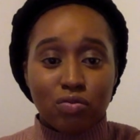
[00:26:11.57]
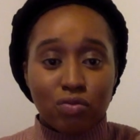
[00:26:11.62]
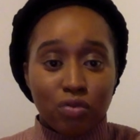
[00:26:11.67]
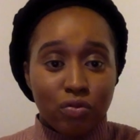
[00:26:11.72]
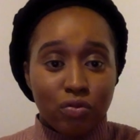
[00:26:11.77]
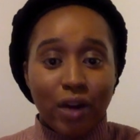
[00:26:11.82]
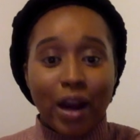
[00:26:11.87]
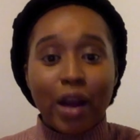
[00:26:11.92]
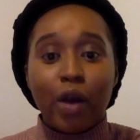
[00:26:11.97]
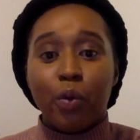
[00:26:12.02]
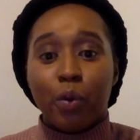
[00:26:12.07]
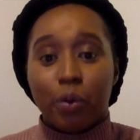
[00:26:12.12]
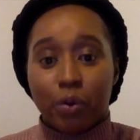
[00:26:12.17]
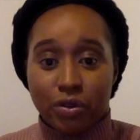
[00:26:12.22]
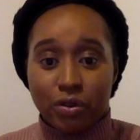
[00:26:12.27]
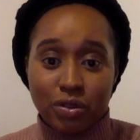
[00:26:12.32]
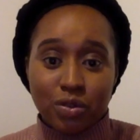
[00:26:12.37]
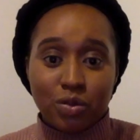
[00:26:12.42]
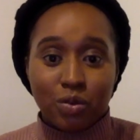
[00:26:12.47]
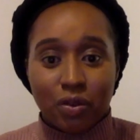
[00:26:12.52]

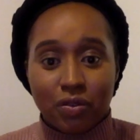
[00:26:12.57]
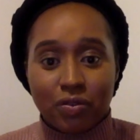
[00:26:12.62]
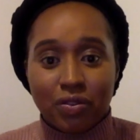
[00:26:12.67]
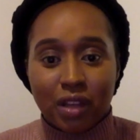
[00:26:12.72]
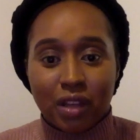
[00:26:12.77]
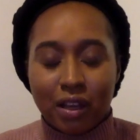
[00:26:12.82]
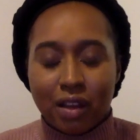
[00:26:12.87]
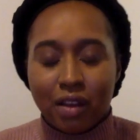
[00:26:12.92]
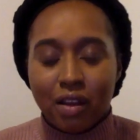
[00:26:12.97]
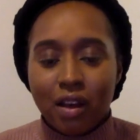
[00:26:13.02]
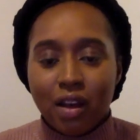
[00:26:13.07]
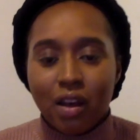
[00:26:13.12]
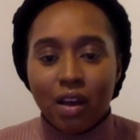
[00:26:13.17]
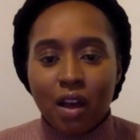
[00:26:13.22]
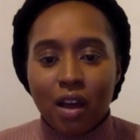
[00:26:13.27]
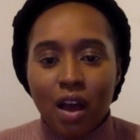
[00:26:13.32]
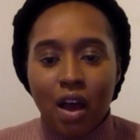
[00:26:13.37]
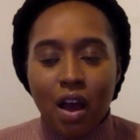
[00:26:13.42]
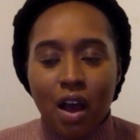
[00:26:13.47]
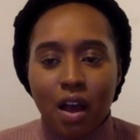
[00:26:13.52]
record sort of
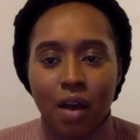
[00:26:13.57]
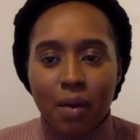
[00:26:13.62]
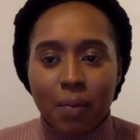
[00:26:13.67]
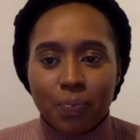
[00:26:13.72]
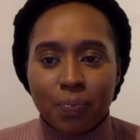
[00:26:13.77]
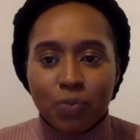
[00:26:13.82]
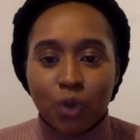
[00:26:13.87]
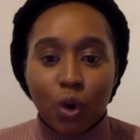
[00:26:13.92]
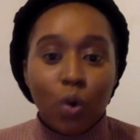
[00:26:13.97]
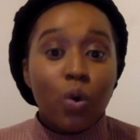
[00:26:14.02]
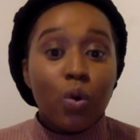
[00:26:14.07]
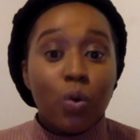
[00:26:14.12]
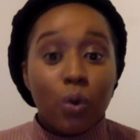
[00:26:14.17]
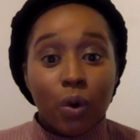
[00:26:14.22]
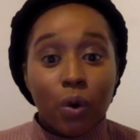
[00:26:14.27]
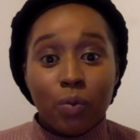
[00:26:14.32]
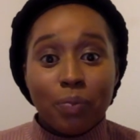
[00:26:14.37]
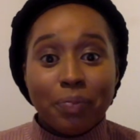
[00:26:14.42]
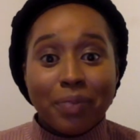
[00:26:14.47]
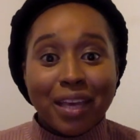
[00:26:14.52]
thing. Don't
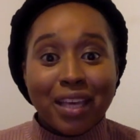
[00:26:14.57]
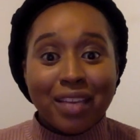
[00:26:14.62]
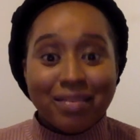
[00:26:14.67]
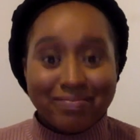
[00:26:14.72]
quote me.